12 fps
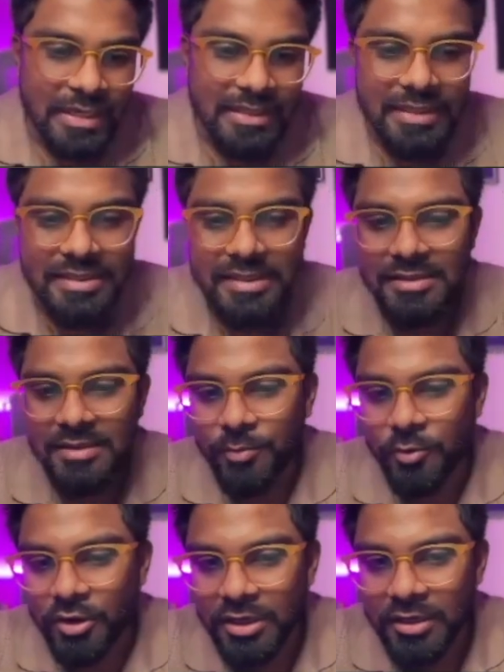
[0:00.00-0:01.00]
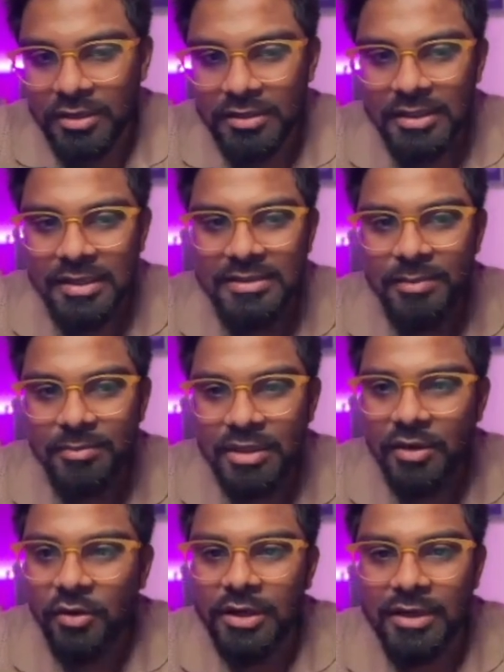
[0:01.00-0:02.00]
This is important. There is
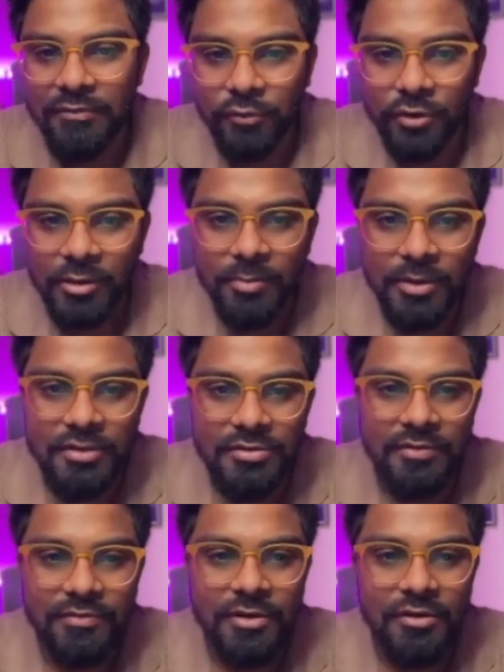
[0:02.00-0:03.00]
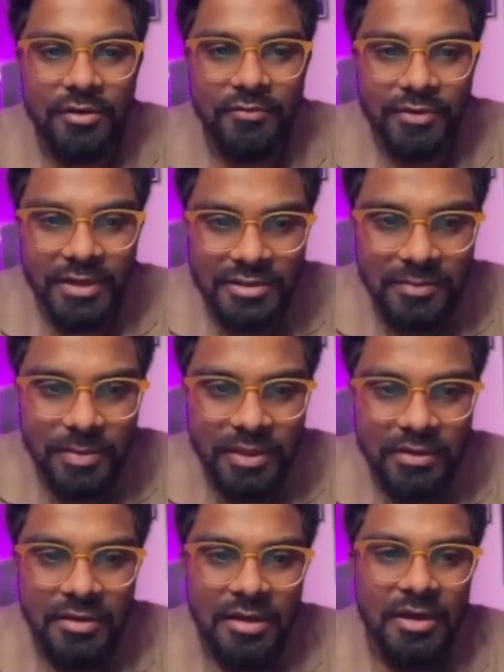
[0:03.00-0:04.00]
something called info label. So if you're doing free
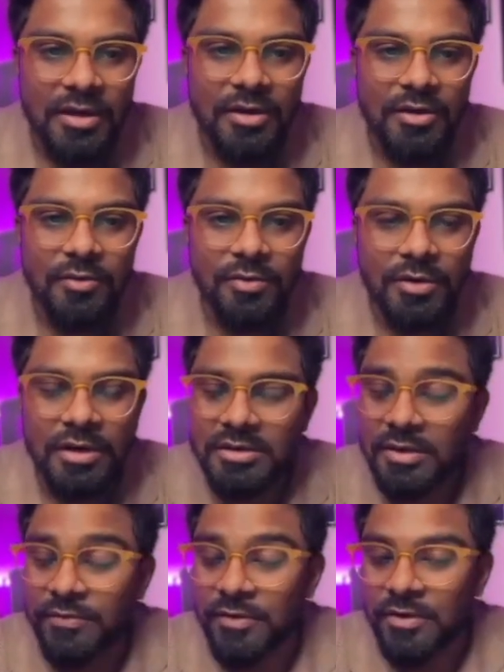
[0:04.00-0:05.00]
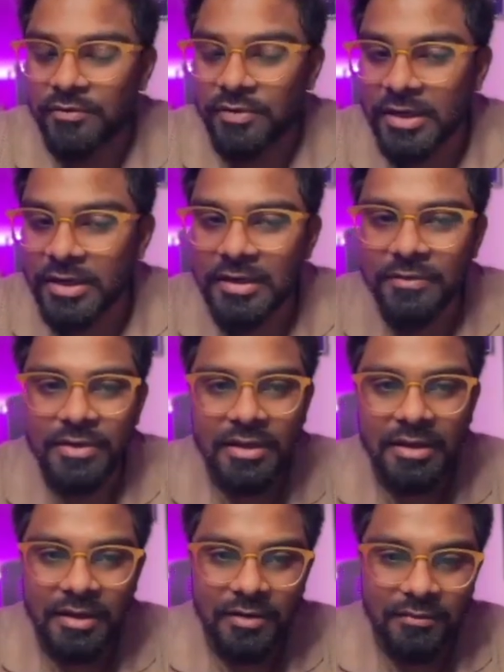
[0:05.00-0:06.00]
shipping, if you're doing free delivery,
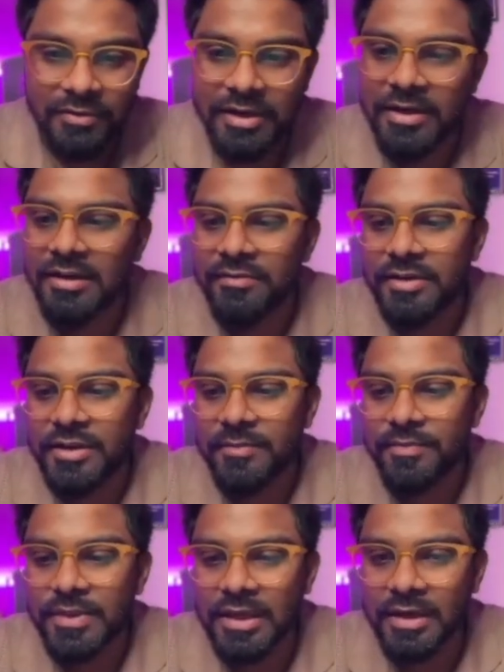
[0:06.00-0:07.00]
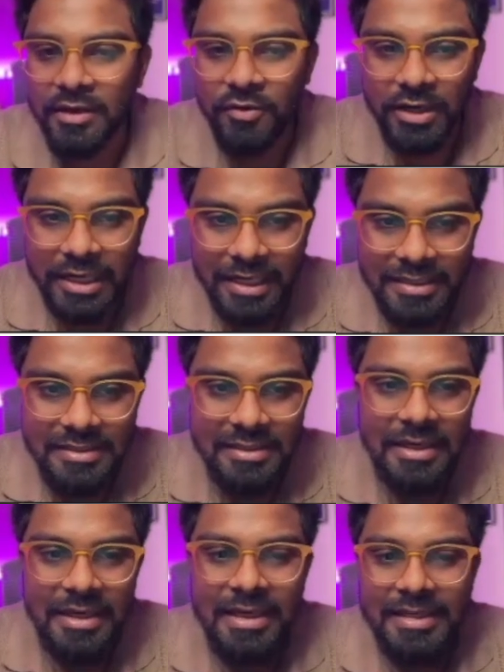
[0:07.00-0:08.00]
click on free delivery, click on next.
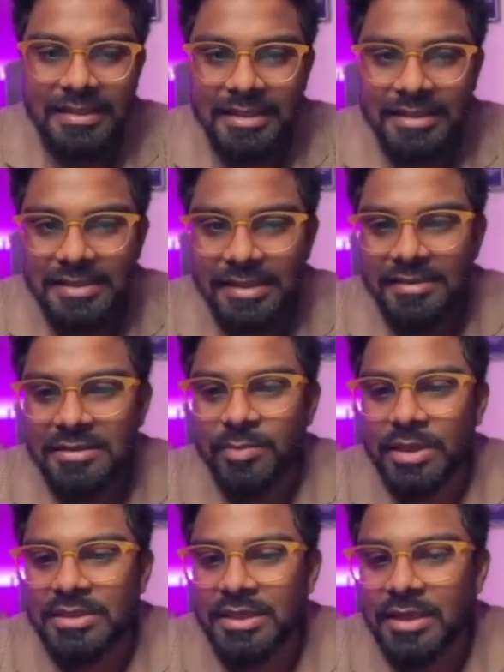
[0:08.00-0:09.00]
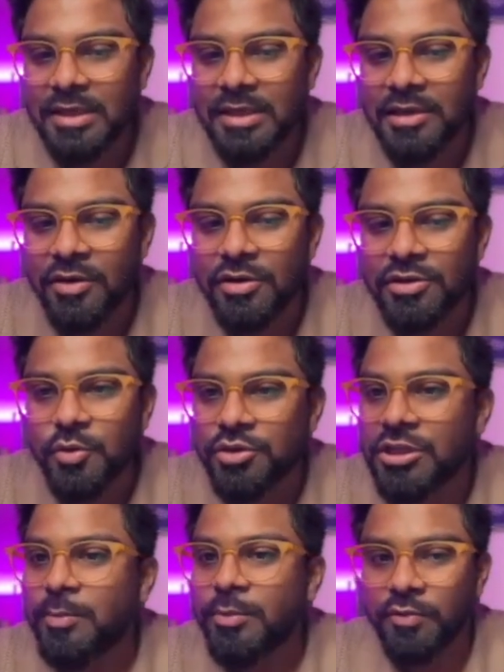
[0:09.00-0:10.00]
This is basically your
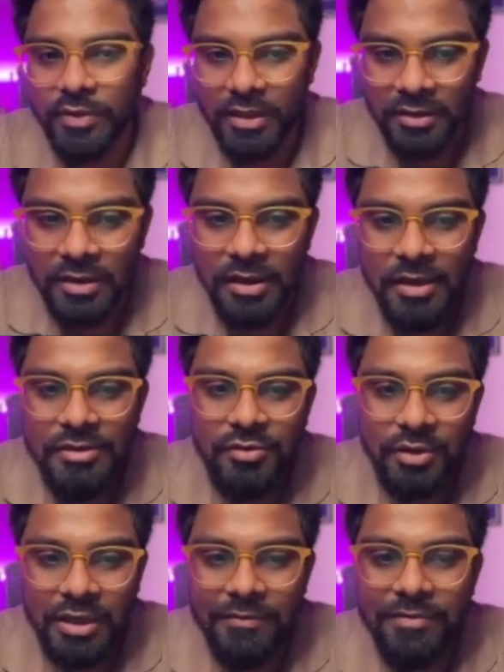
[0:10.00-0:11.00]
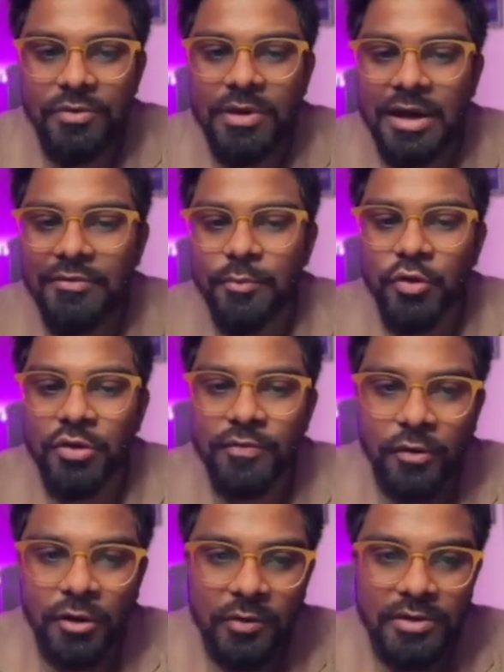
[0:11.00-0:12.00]
social proofing. So if you have more
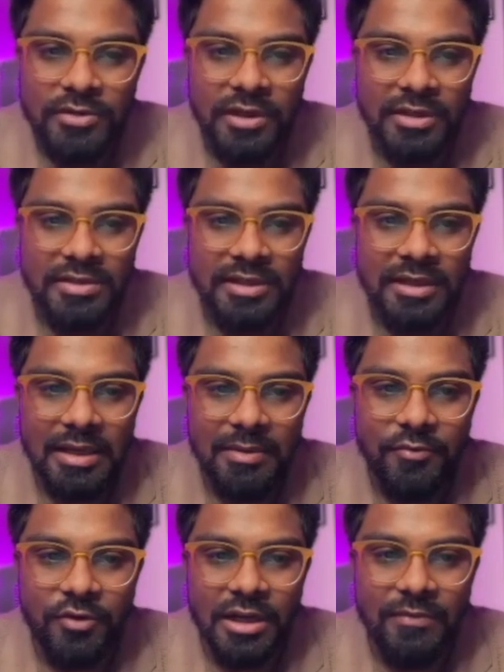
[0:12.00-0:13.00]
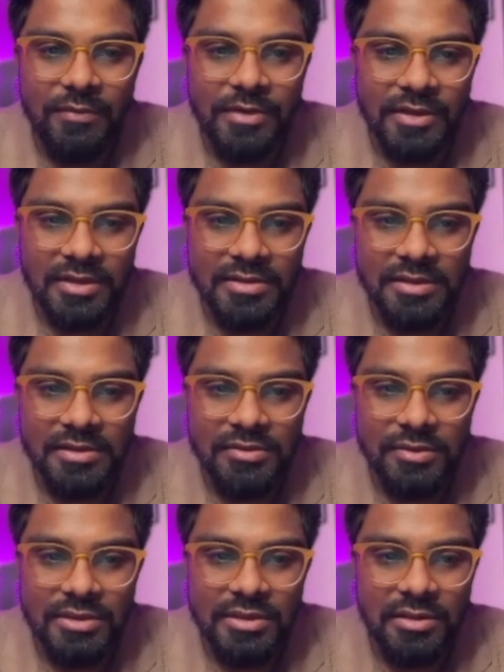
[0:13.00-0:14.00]
followers on Instagram, what I would suggest is
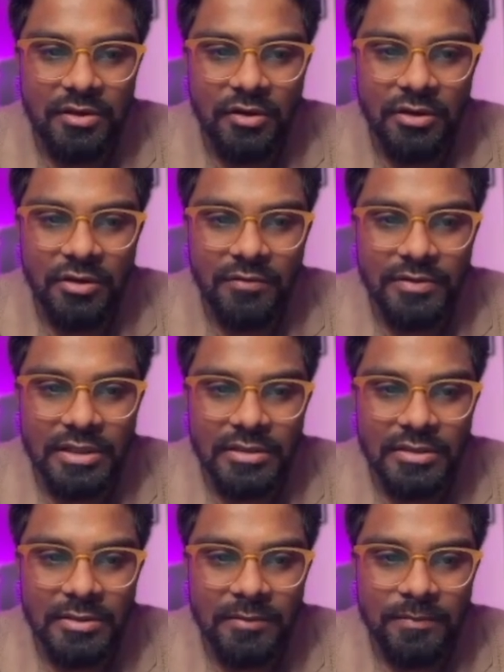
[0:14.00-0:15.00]
switch all of these